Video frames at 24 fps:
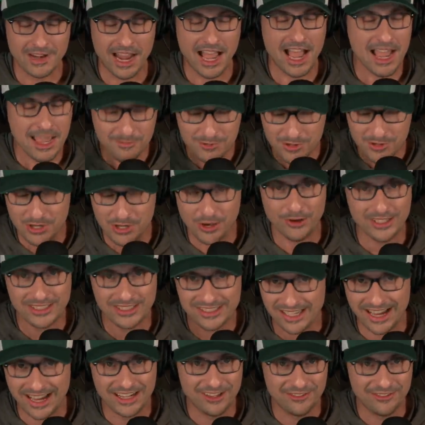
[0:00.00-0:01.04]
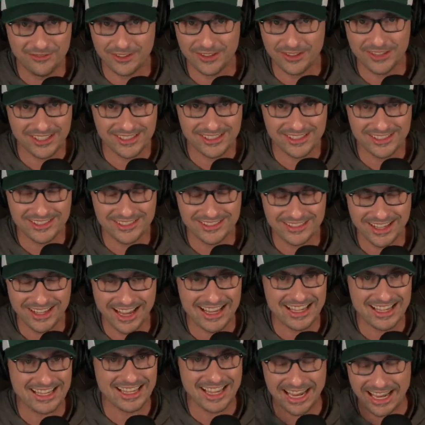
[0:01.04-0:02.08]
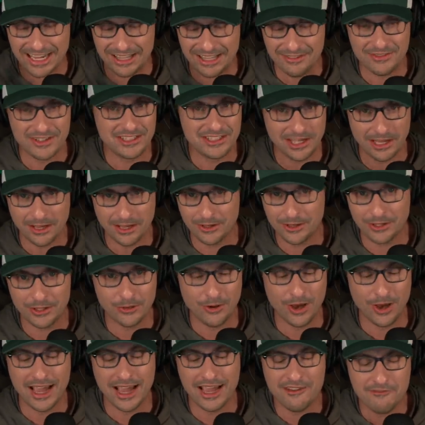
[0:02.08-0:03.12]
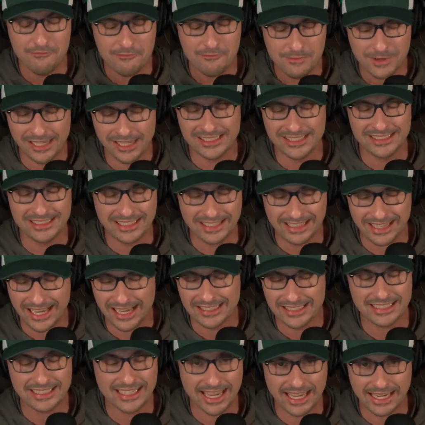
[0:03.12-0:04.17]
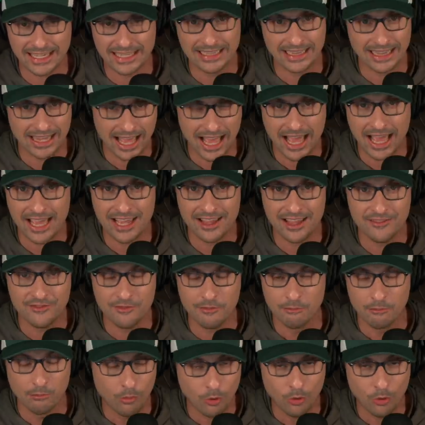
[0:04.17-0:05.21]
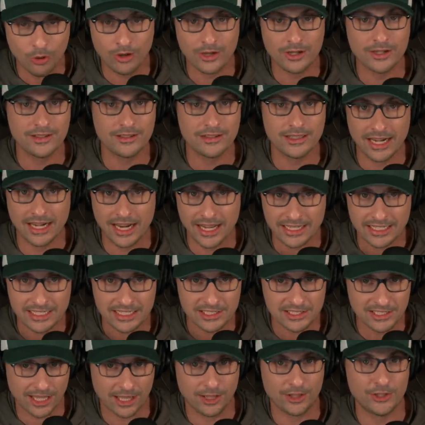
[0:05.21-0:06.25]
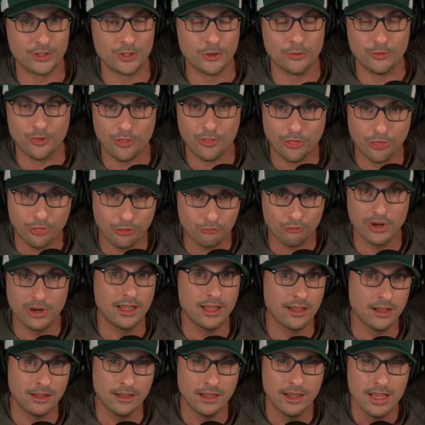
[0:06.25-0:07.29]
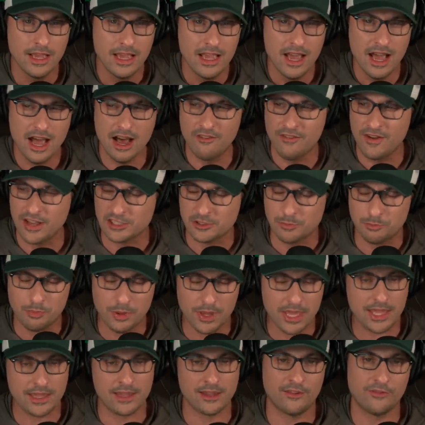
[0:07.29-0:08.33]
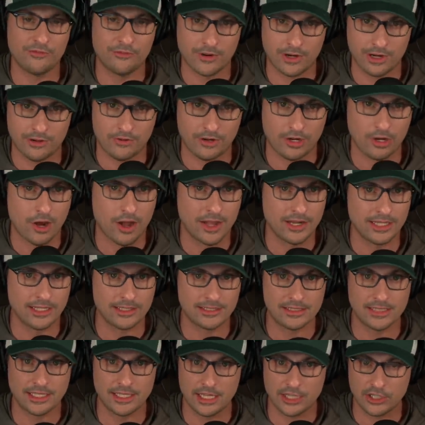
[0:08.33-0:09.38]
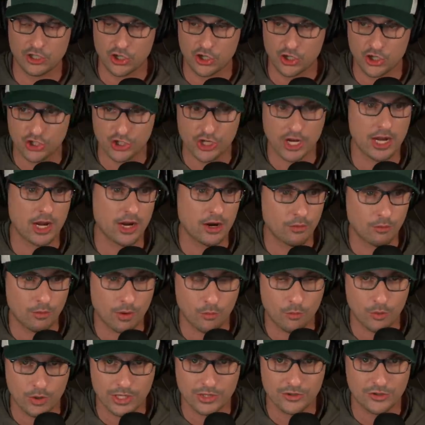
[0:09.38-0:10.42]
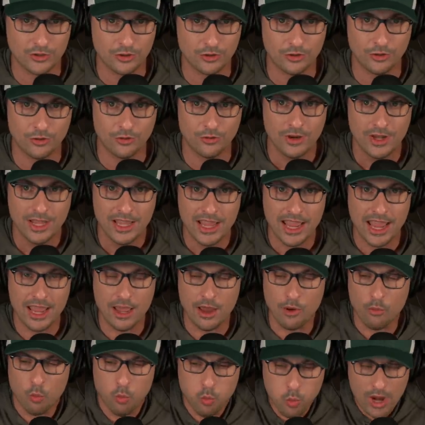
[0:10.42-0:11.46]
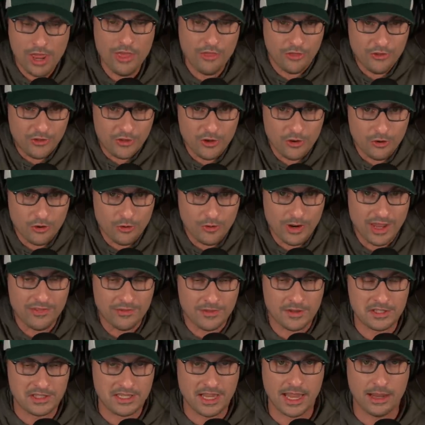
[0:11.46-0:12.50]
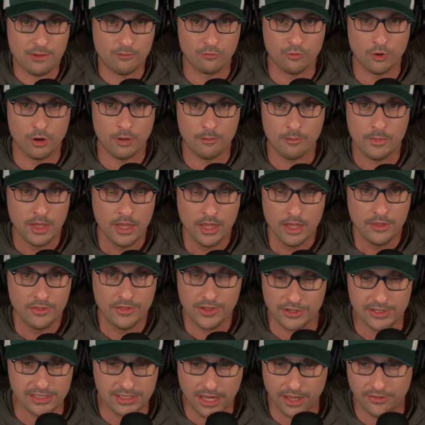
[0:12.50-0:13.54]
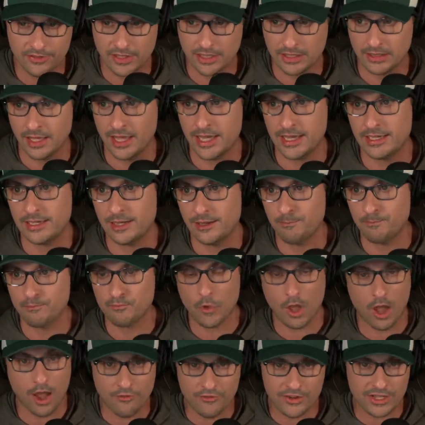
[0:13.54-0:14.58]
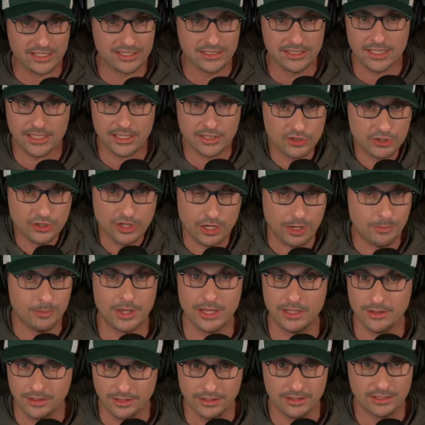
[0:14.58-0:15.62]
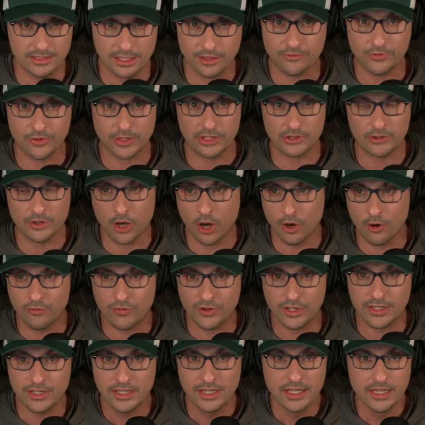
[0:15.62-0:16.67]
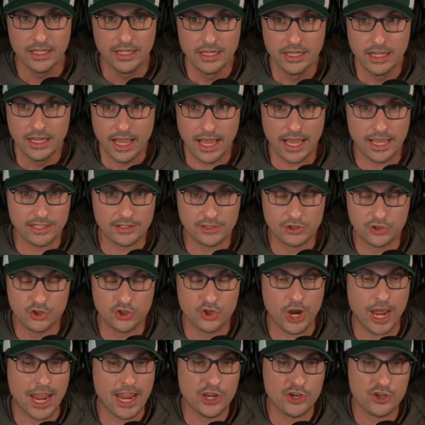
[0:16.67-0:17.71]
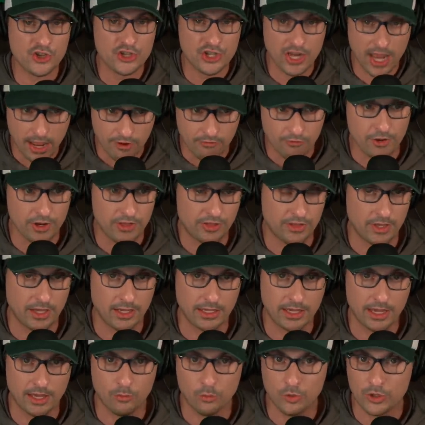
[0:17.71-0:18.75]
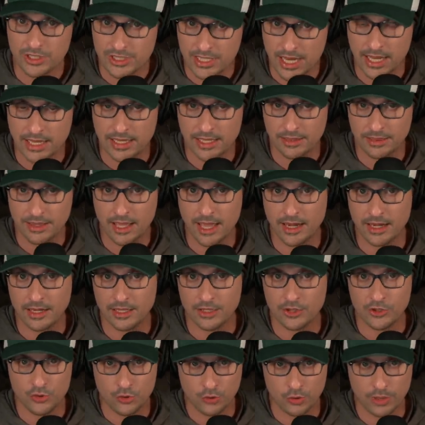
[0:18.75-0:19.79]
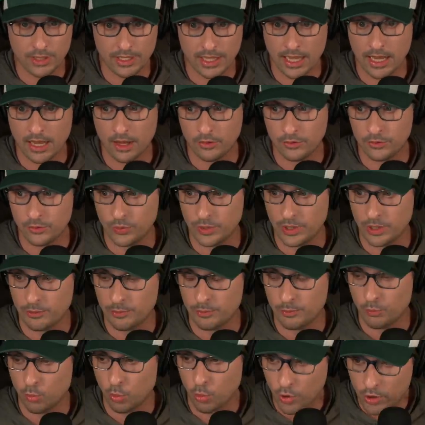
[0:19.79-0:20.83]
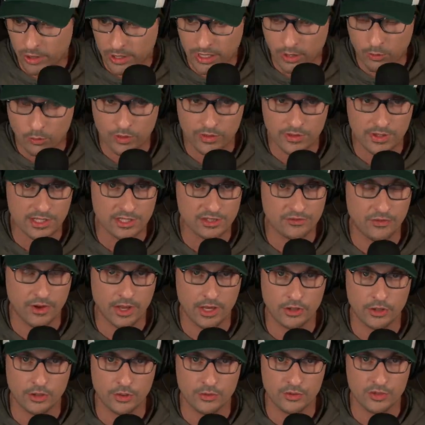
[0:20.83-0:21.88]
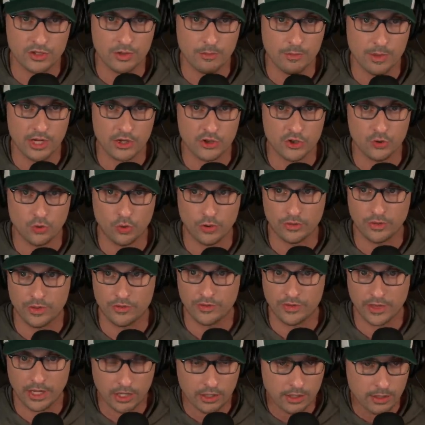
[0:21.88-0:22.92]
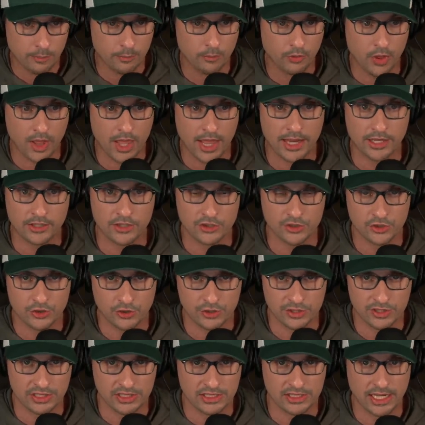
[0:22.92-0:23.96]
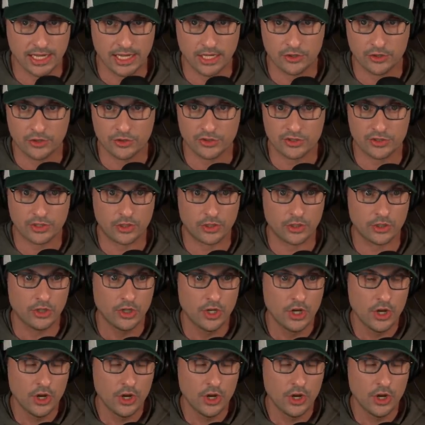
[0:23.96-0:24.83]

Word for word: I am so excited for this. I can't even tell you. I have missed Glass Cannon Live more than I can tell you. The thrill of us being in front of an audience, getting to share what we do uh, with you in the same room, there's nothing like it. Obviously, it's going to be a little different. COVID has changed everything, and we're taking that into account. We are working with these venues to make sure that they're complying to certain standards that are